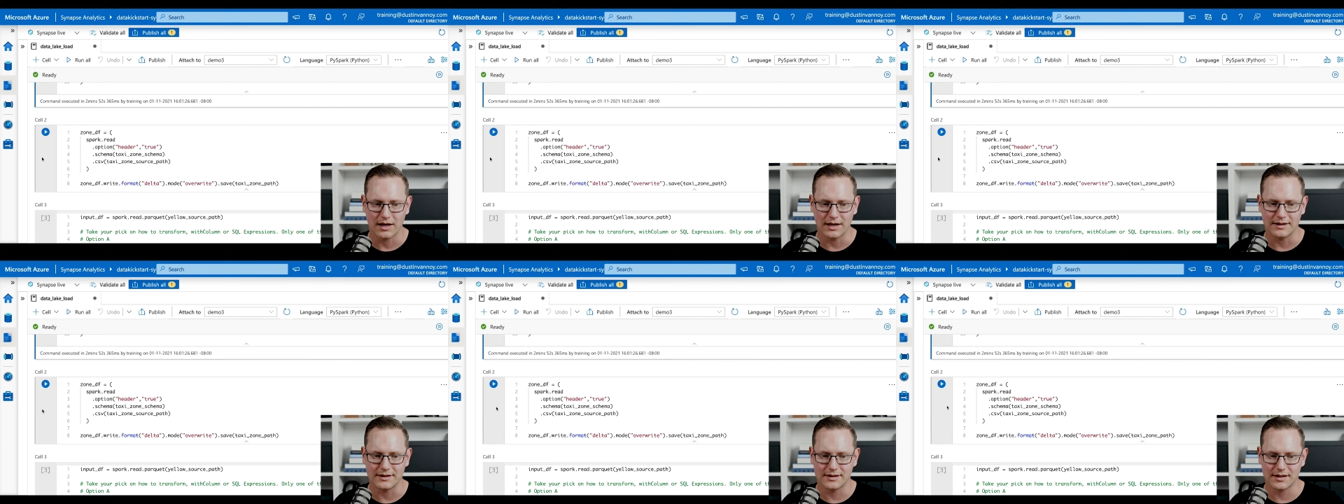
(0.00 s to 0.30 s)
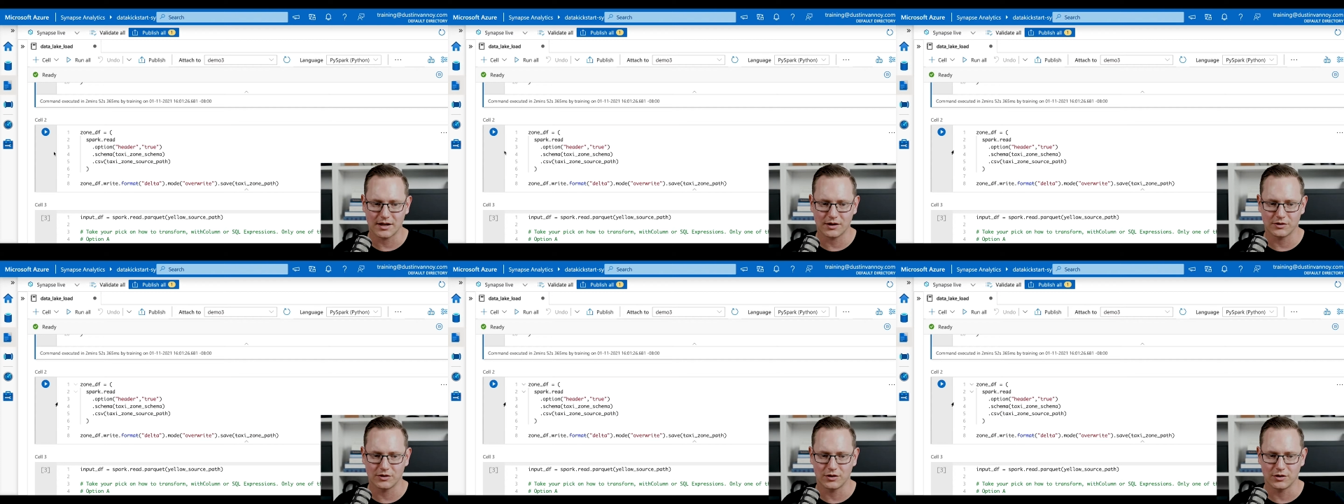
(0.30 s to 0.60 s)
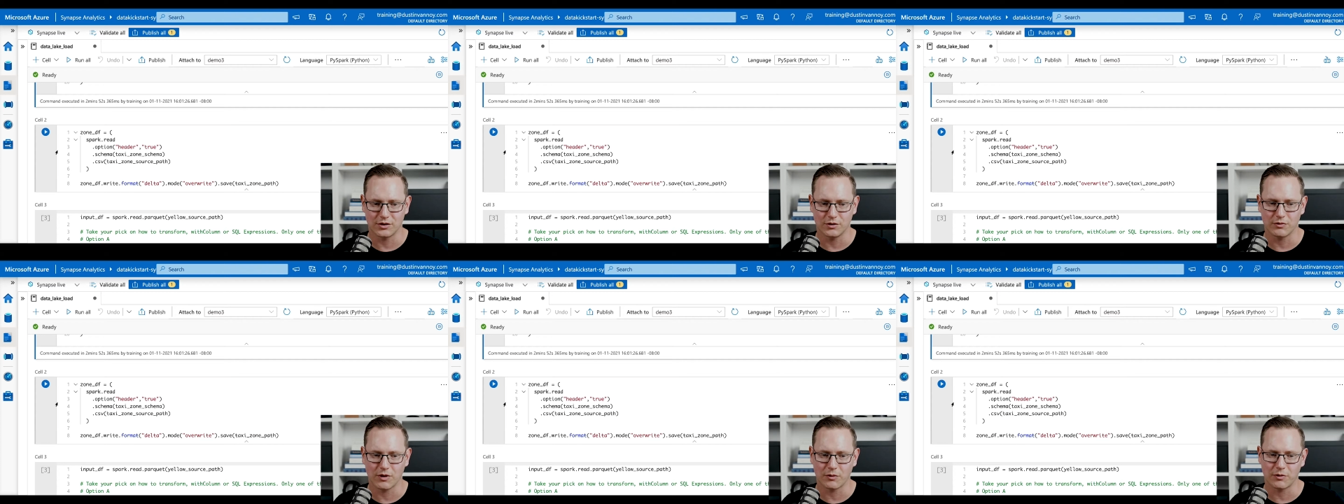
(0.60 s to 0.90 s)
in cell
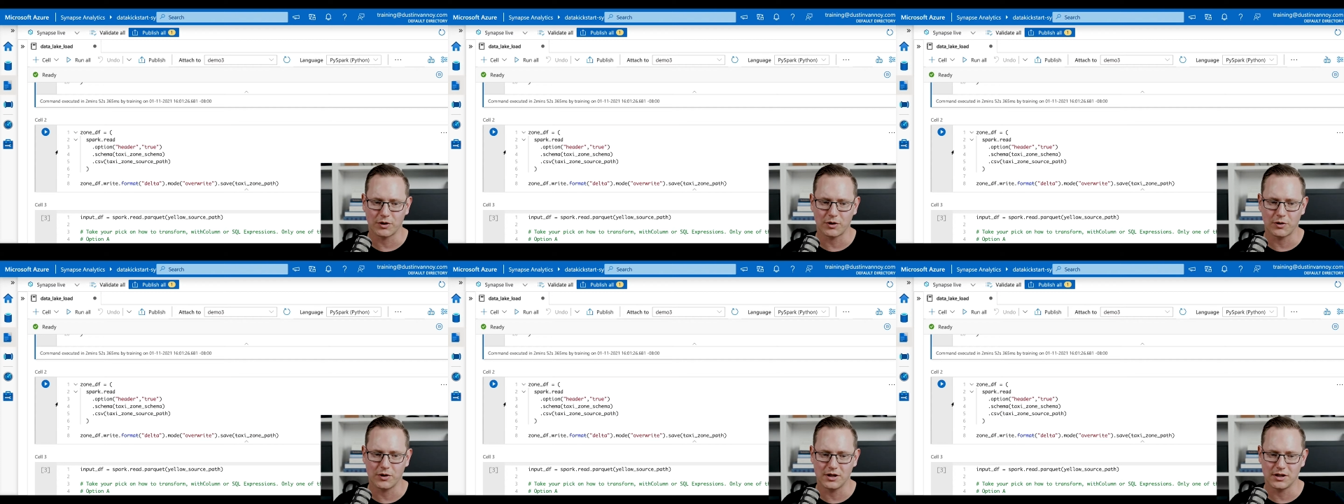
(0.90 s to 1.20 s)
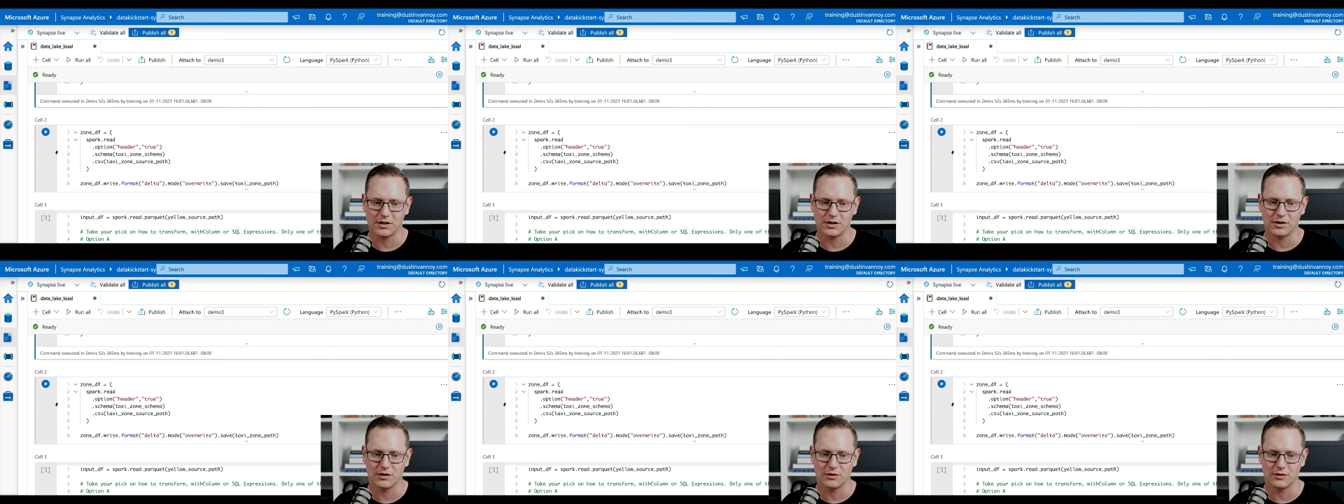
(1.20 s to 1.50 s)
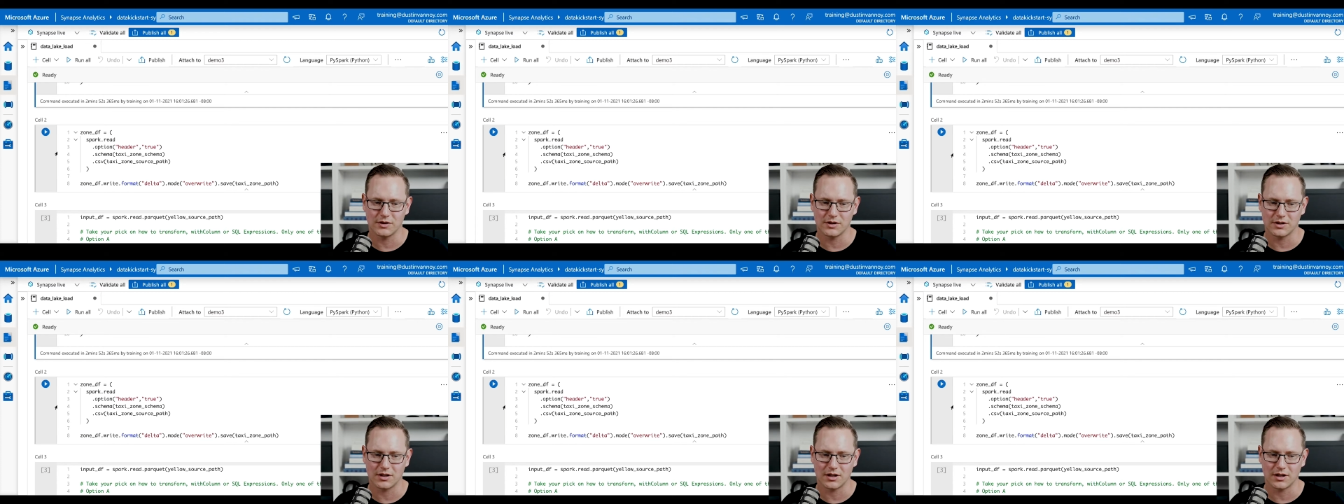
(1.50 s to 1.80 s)
two, what we're going to
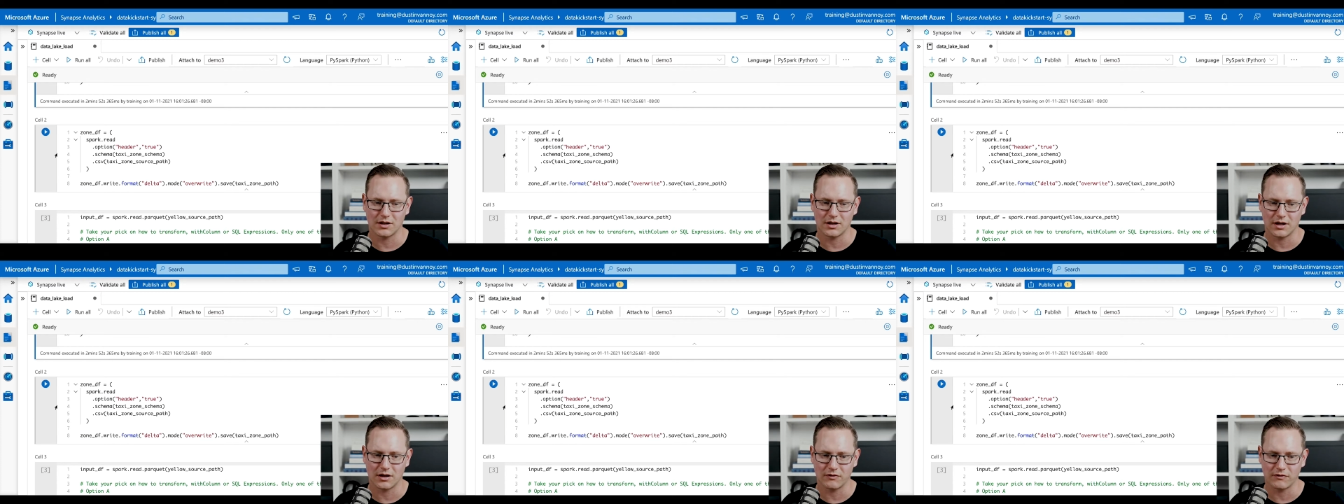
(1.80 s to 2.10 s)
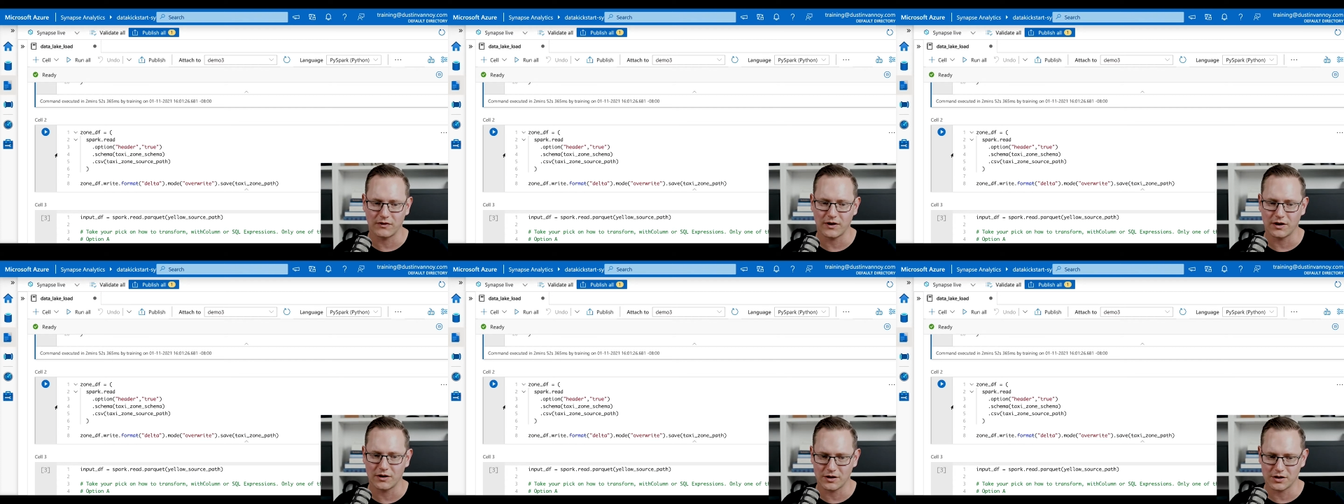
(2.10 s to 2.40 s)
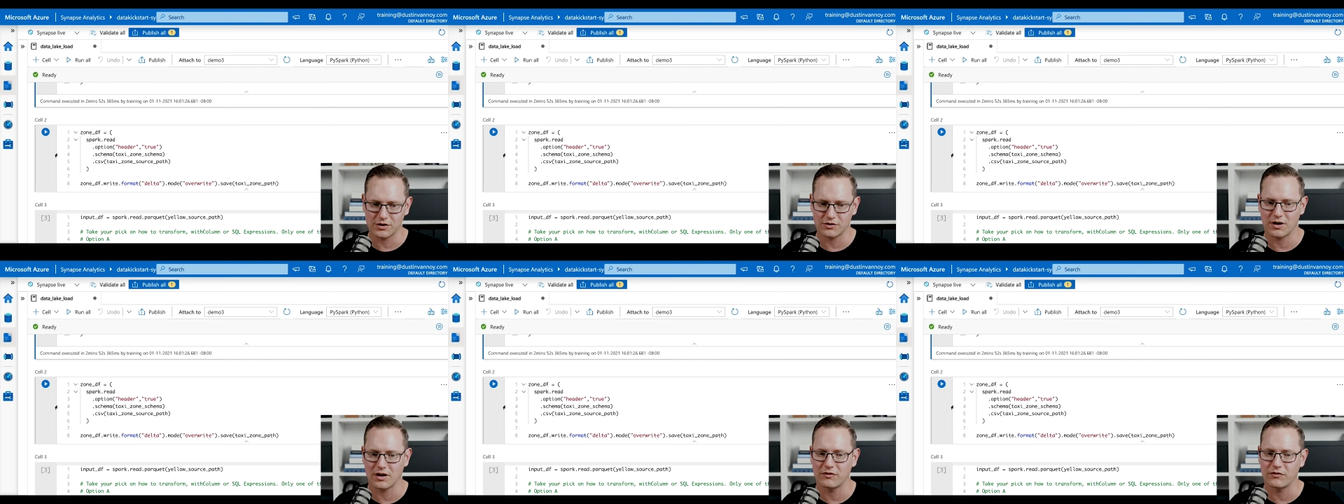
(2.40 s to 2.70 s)
do is a, a fairly
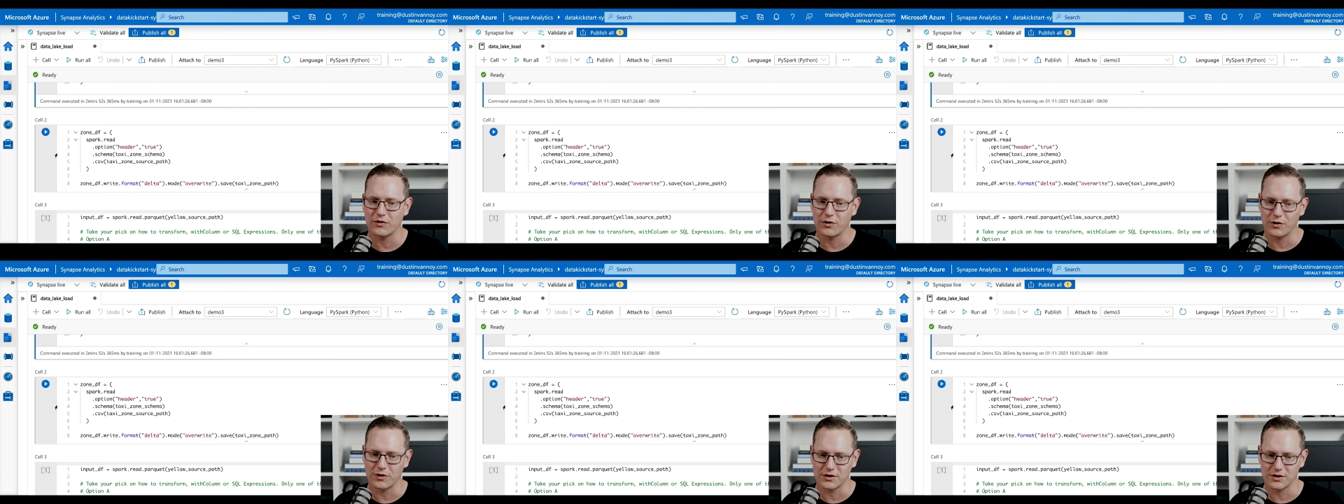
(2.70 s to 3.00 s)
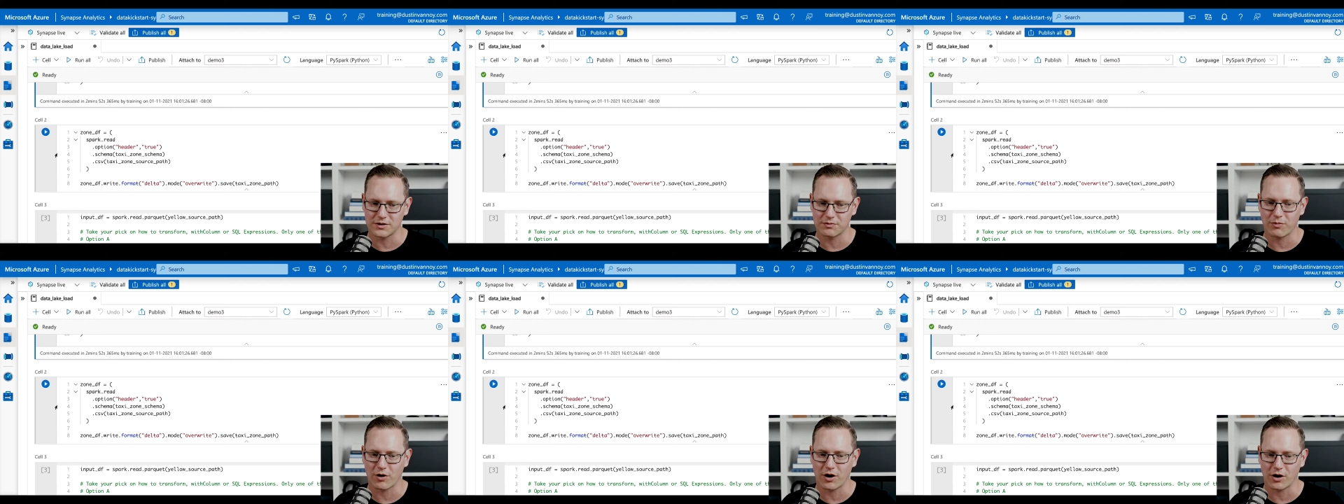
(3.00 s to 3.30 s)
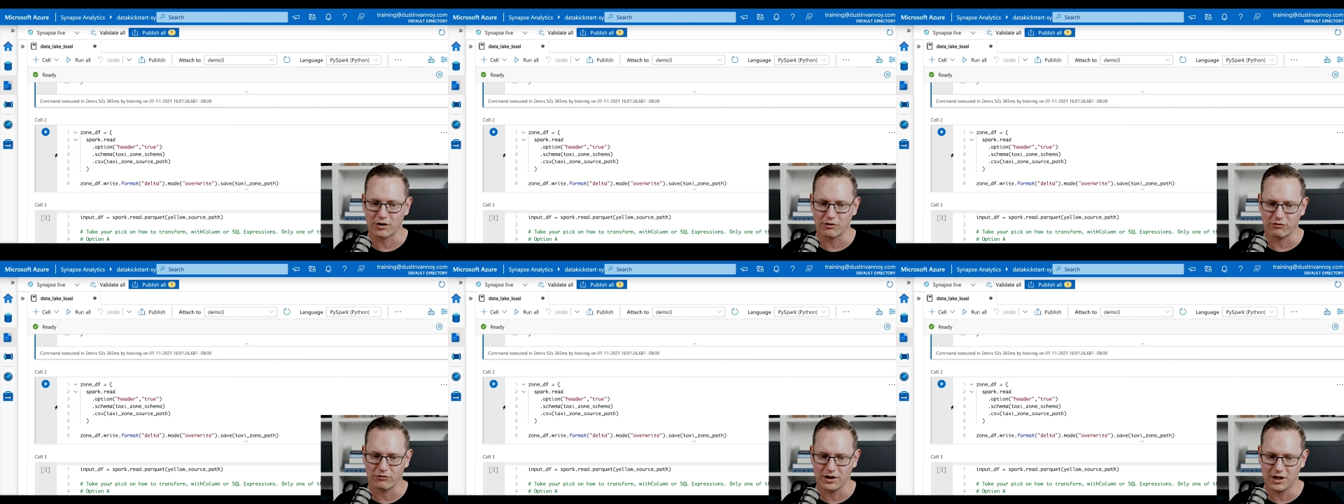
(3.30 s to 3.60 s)
straightforward
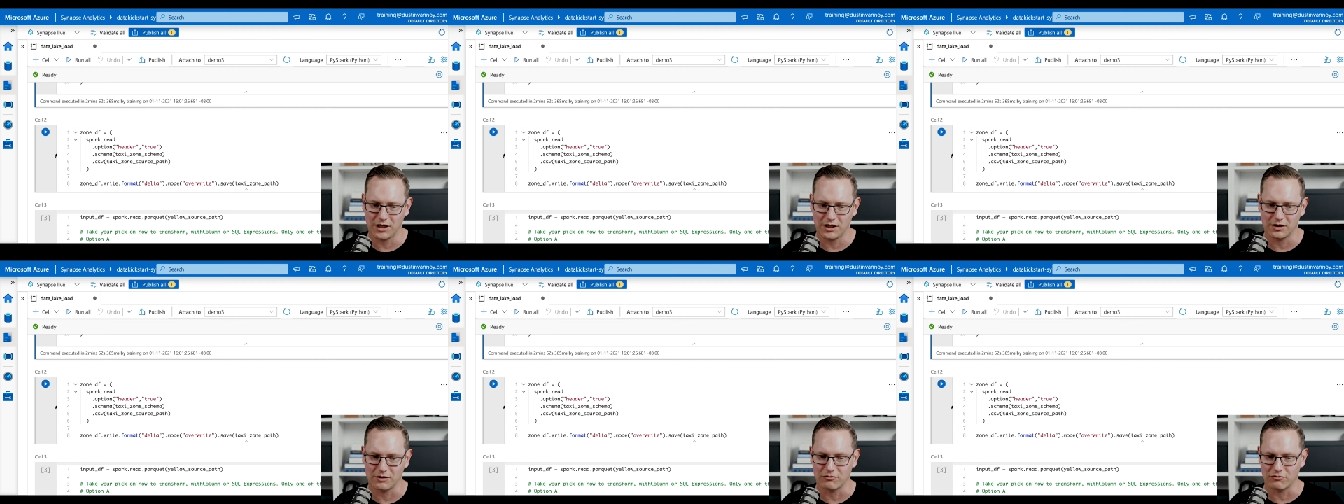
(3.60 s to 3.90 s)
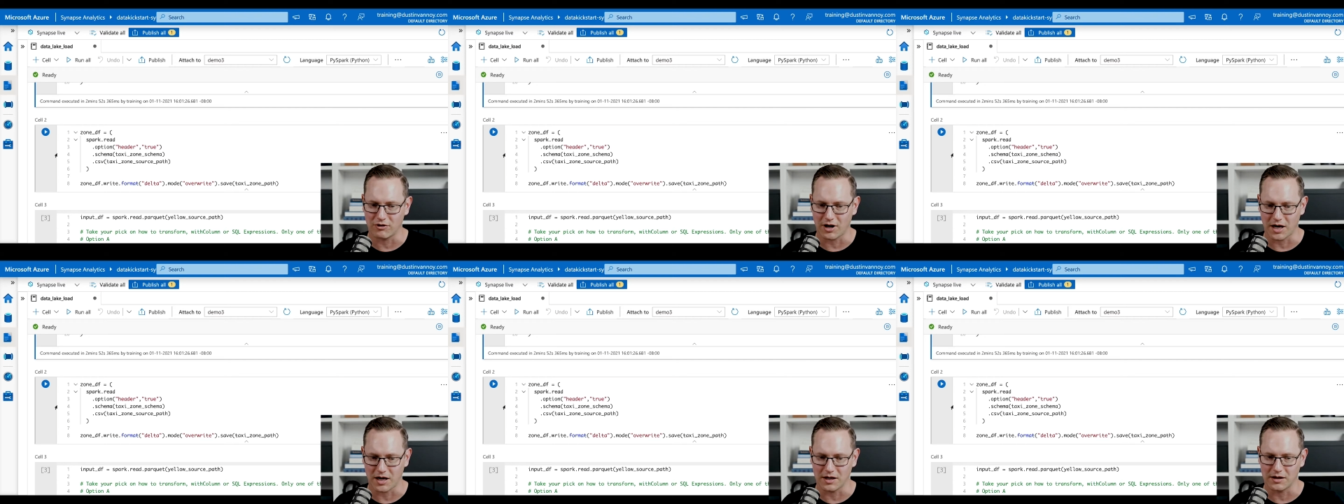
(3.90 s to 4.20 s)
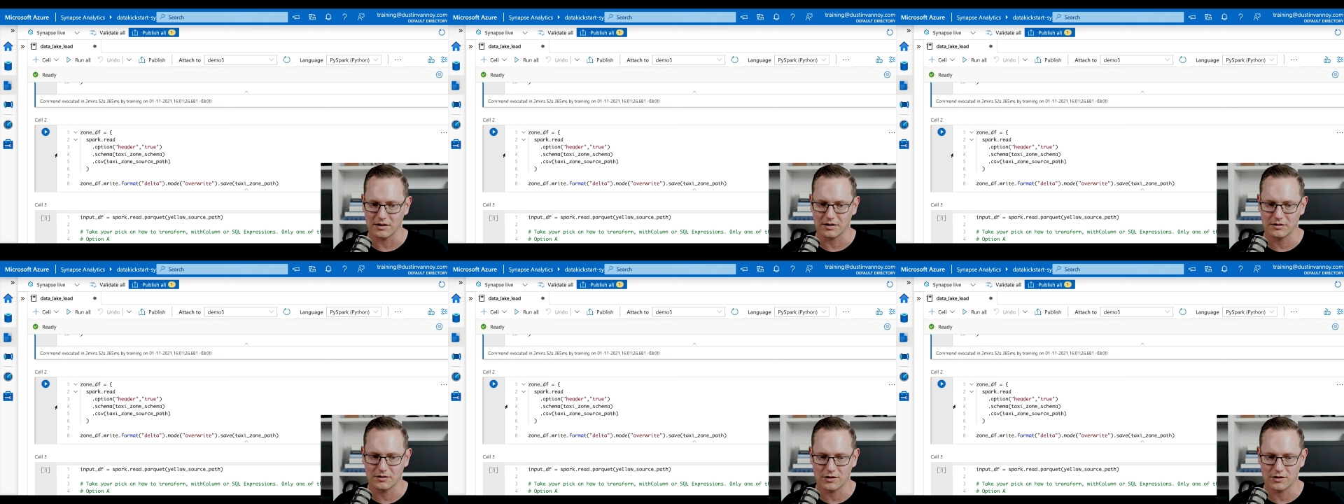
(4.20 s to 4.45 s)
Spark read and write.